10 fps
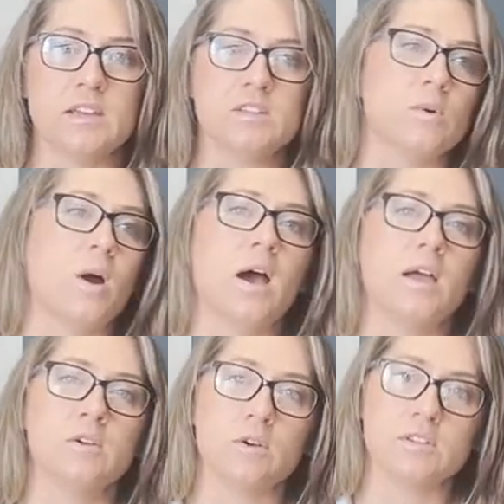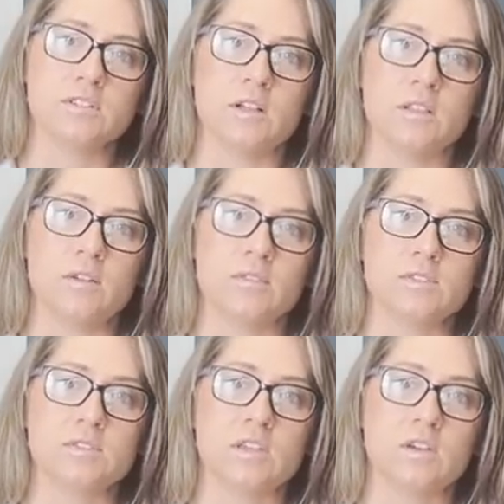So high cortisol
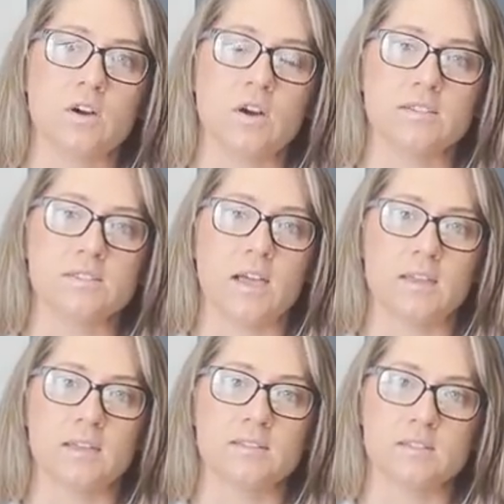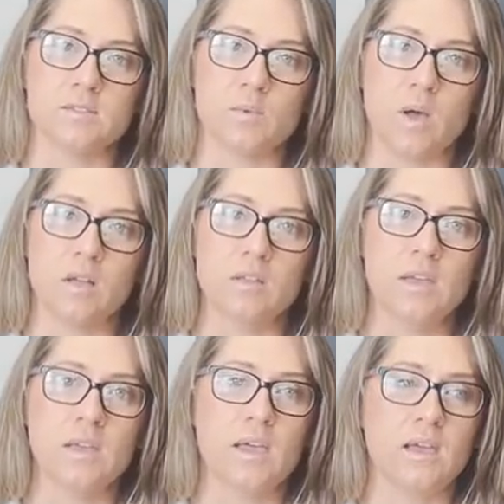levels can cause headaches as well,
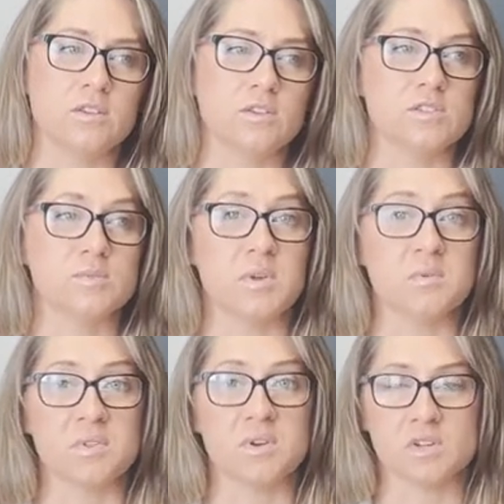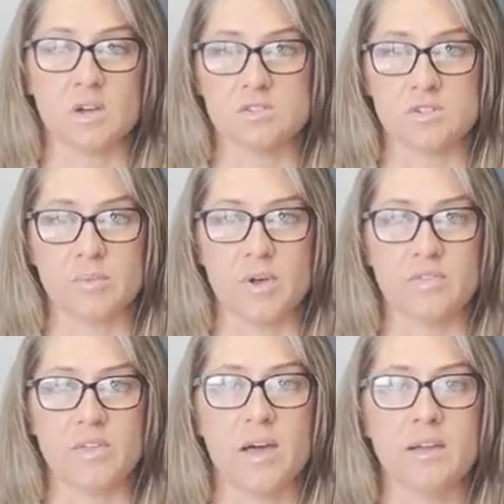and you can speak with your doctor about
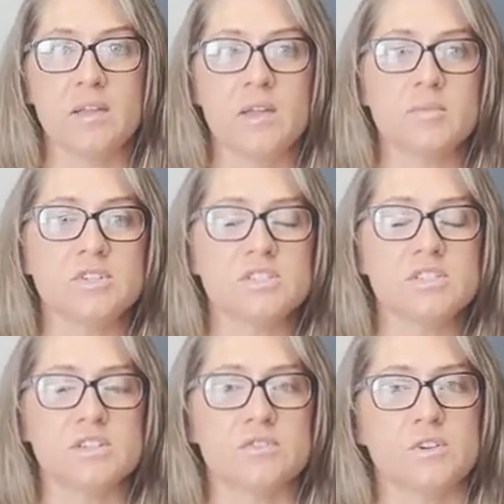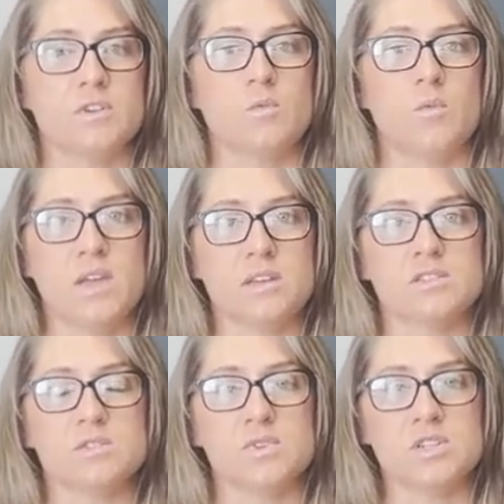that. But just different ways
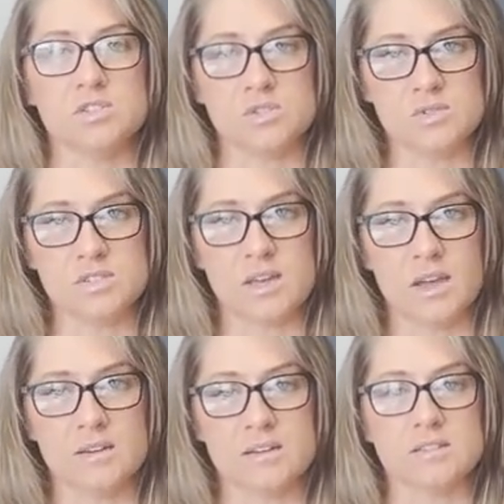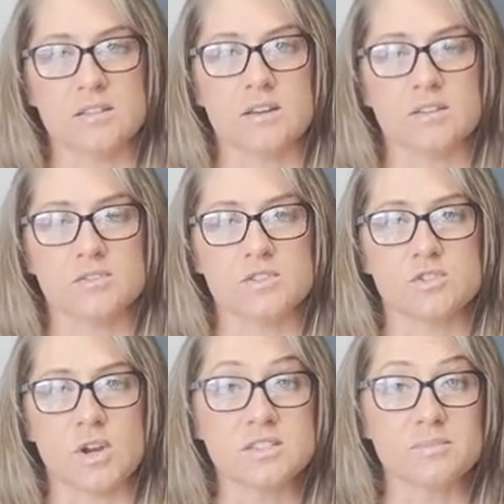to reduce that is a lot of
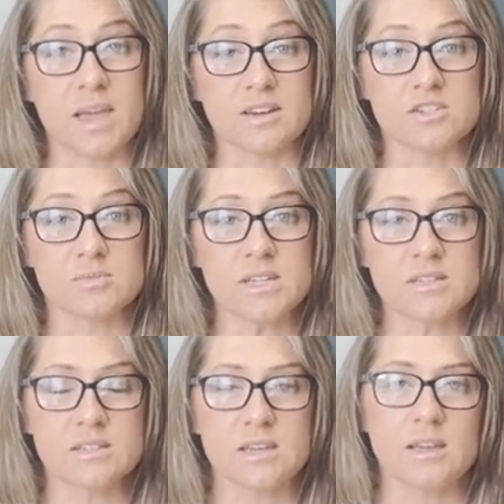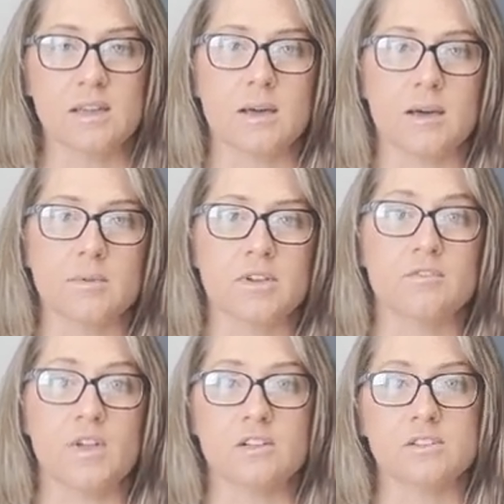stress management and
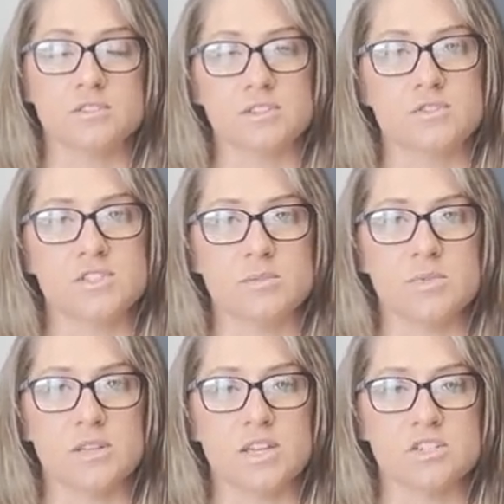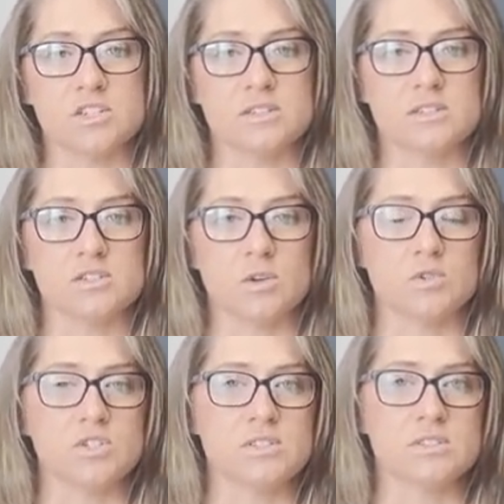vagal nerve stimulation. So
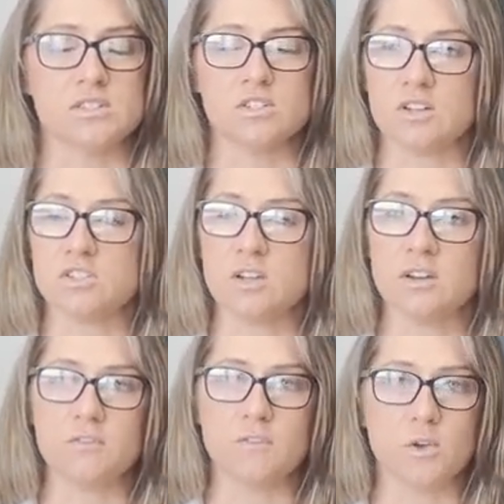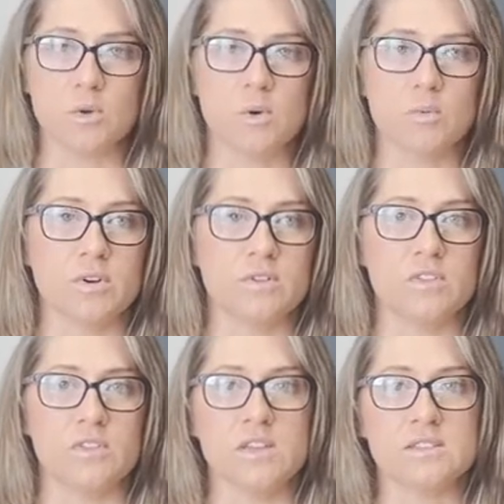just to touch on a few, one of the
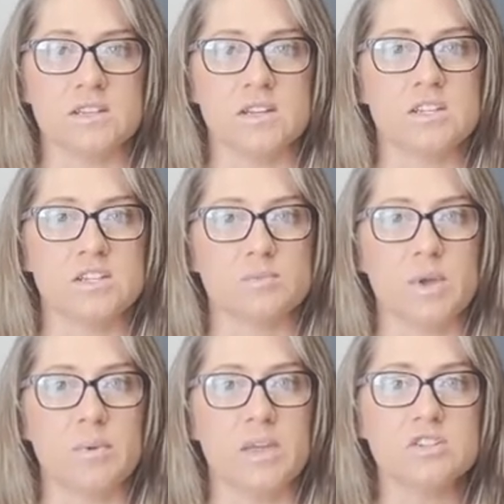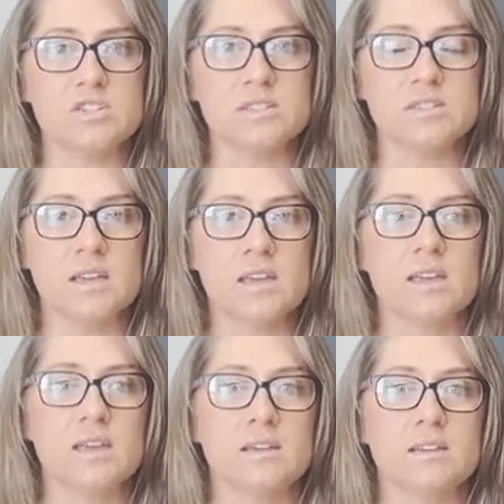things that I teach my patients
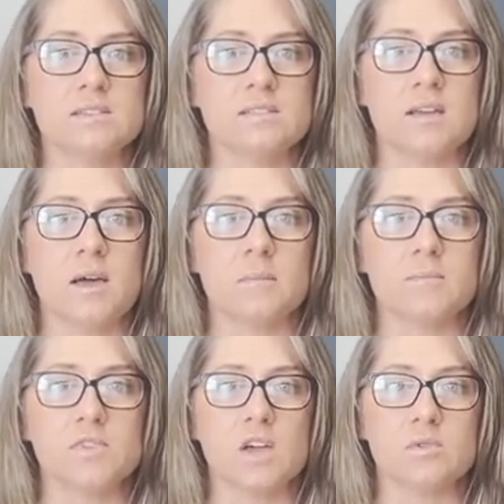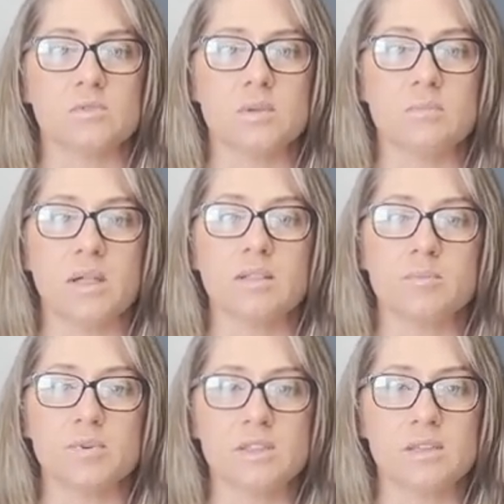is not only belly
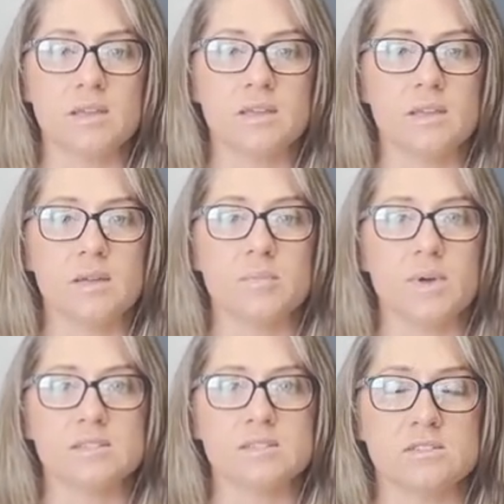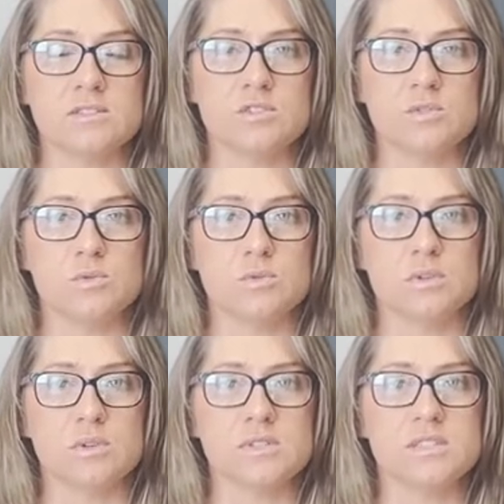breathing, but to
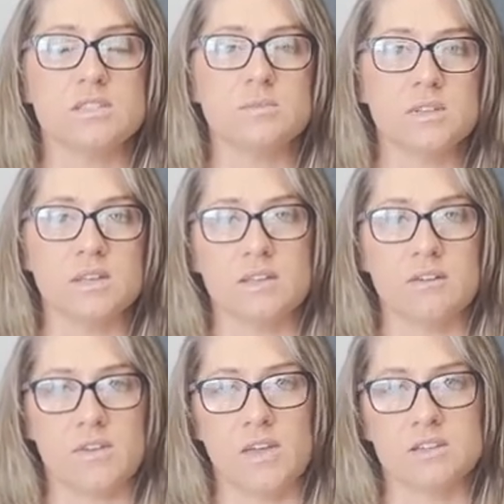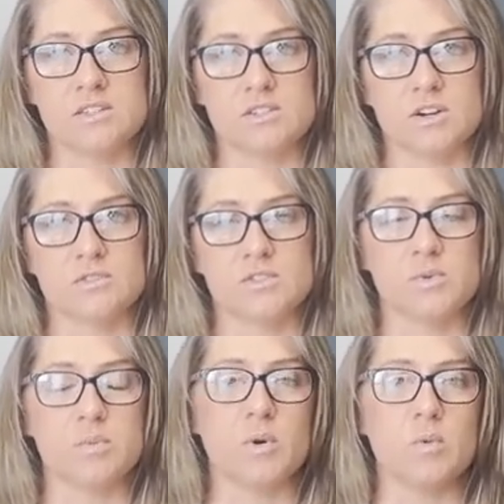stimulate that vagus nerve. So we
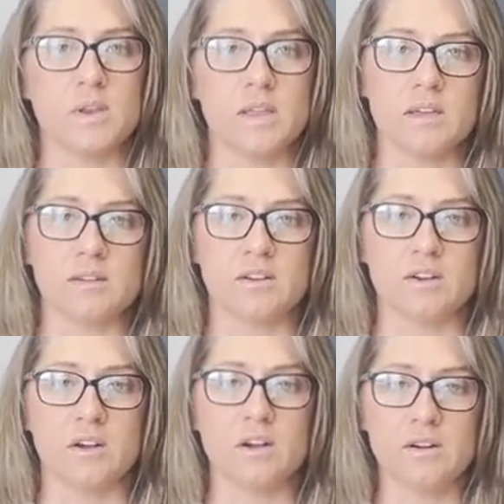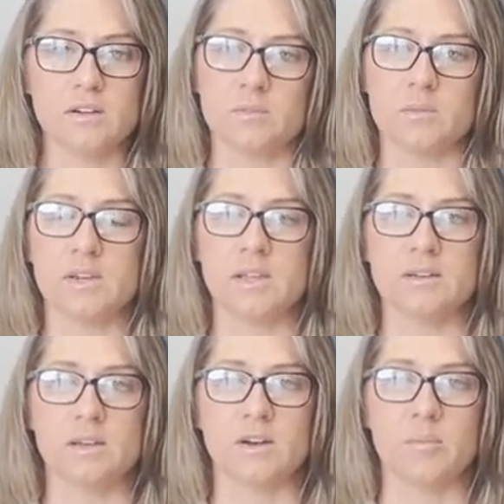put one hand on our heart, one hand
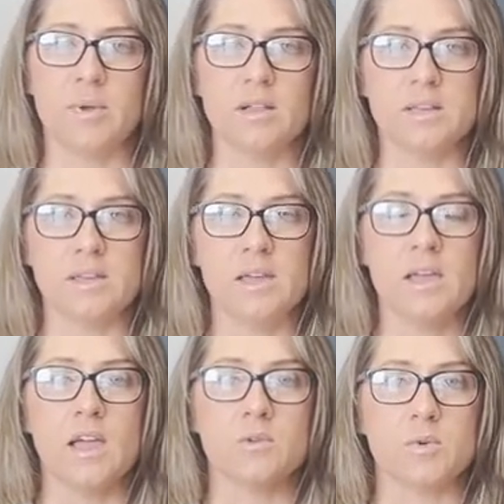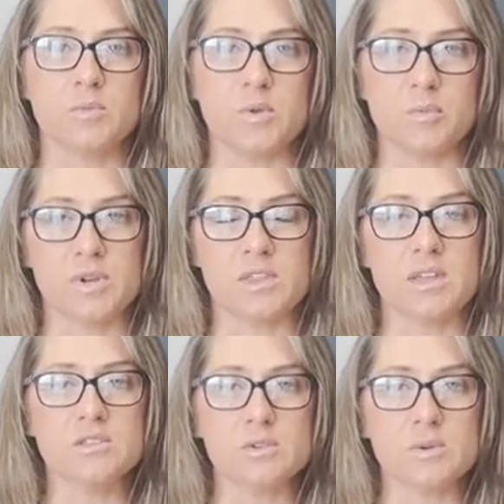on our belly, and when we breathe
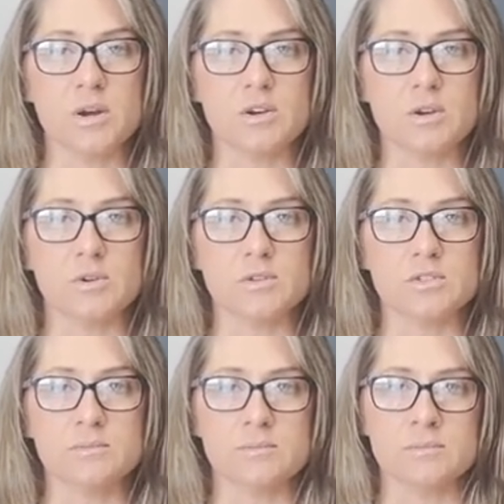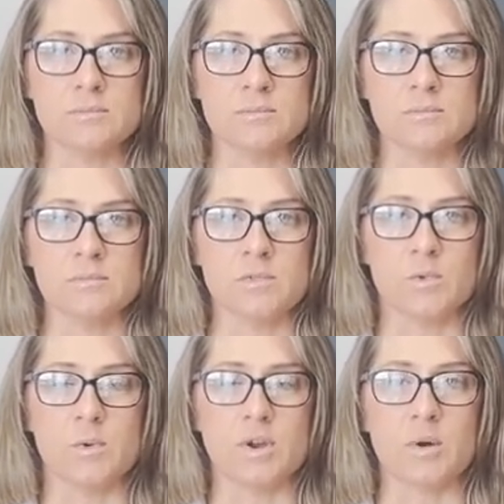in through our nose, we
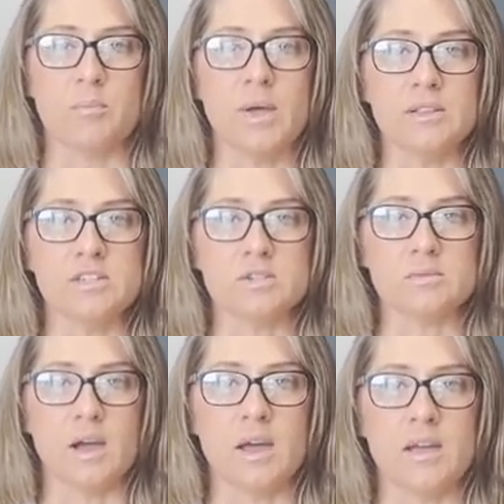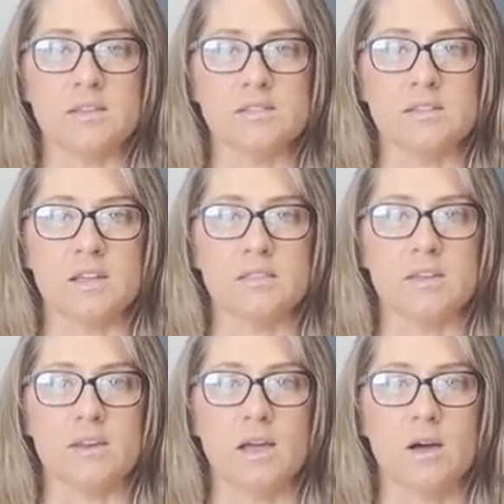want our belly to rise, and then
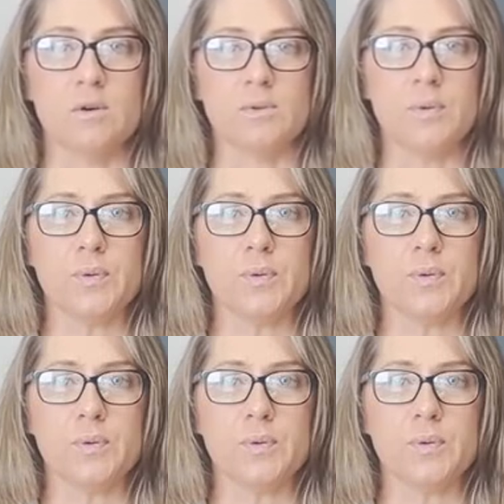out,